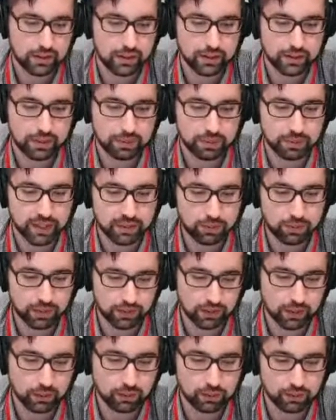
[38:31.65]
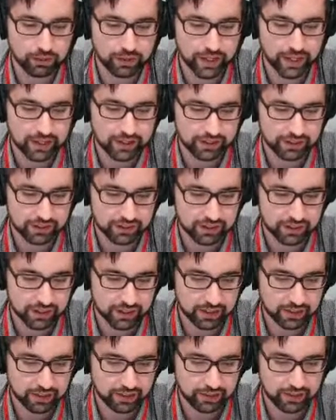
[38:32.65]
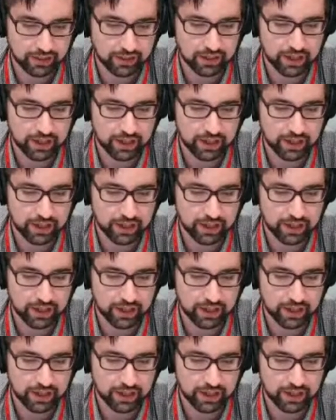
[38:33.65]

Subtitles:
Explain what LocalNet is again.